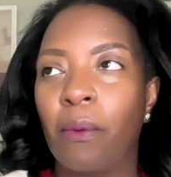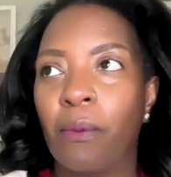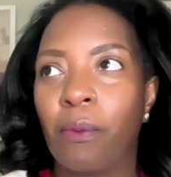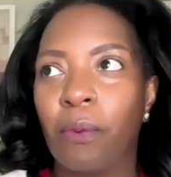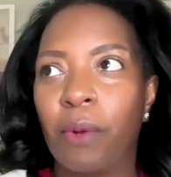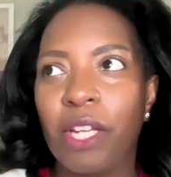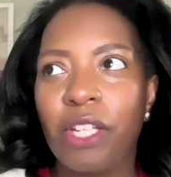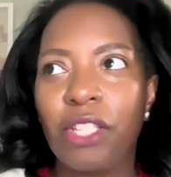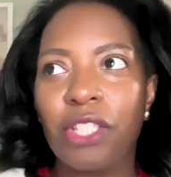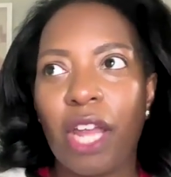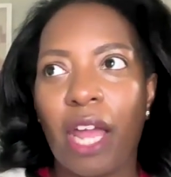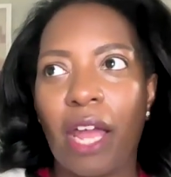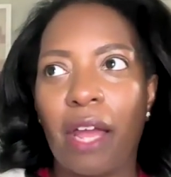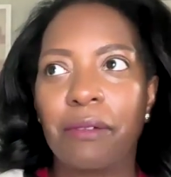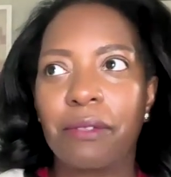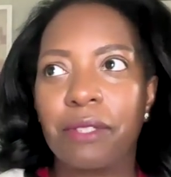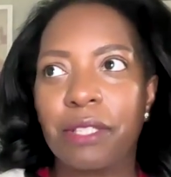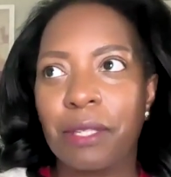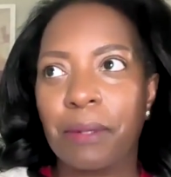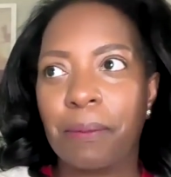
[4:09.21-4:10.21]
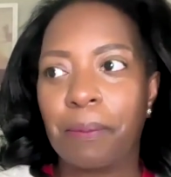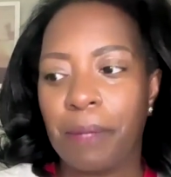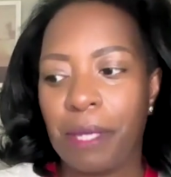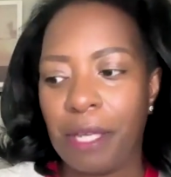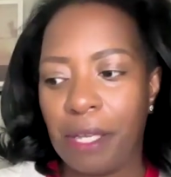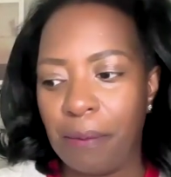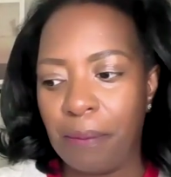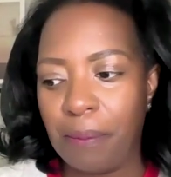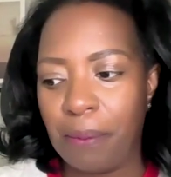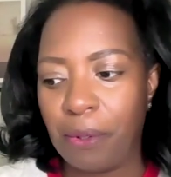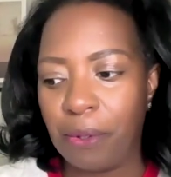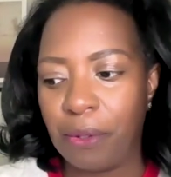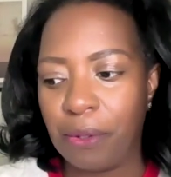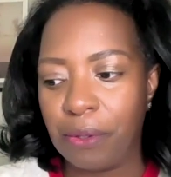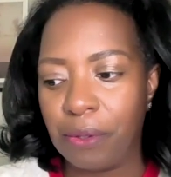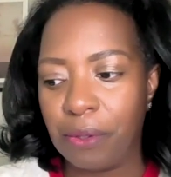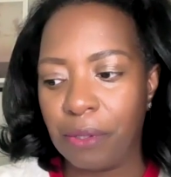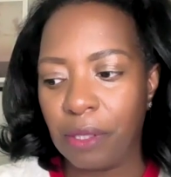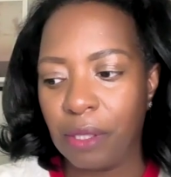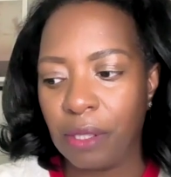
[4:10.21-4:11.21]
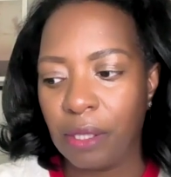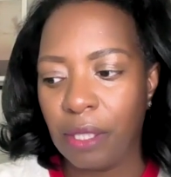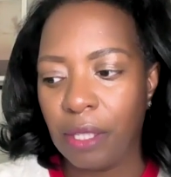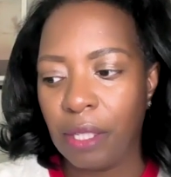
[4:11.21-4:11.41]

Reach out to people,